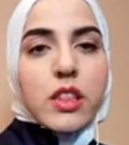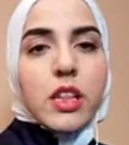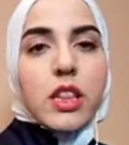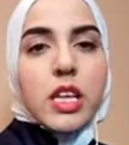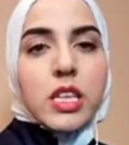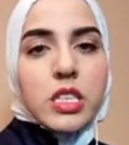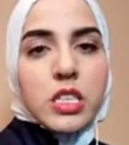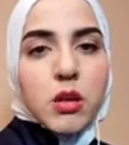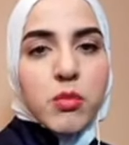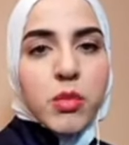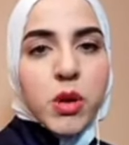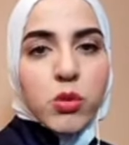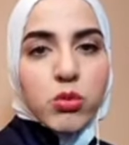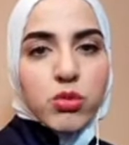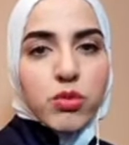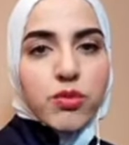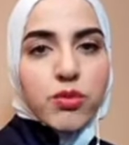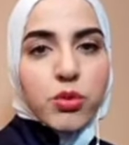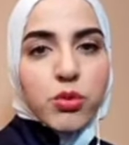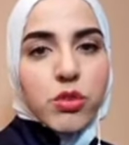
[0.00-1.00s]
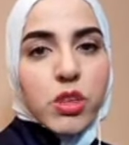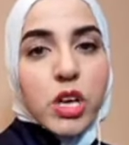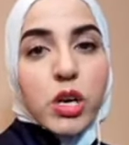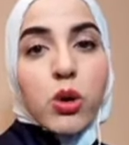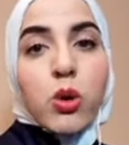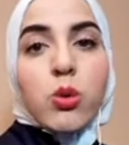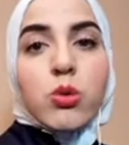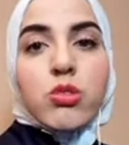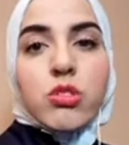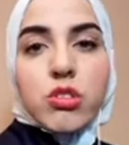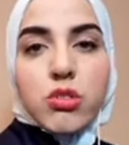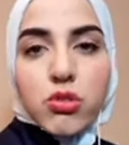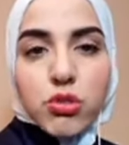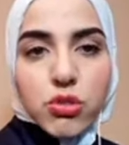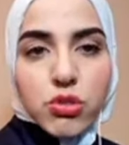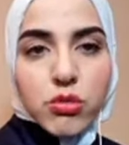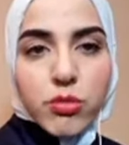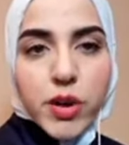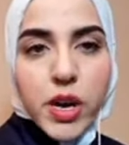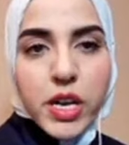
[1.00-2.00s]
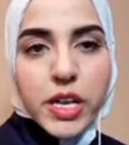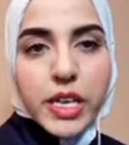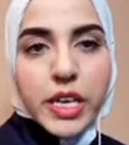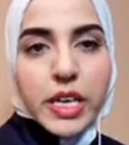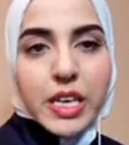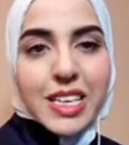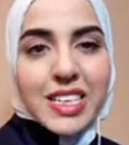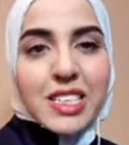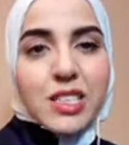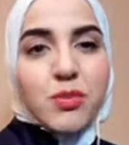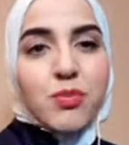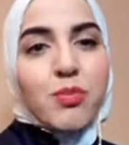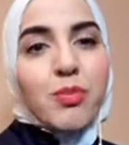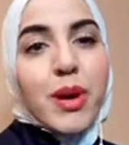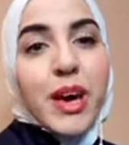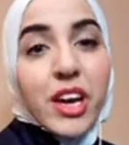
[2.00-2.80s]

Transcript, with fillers: the less amount of food that goes into your body is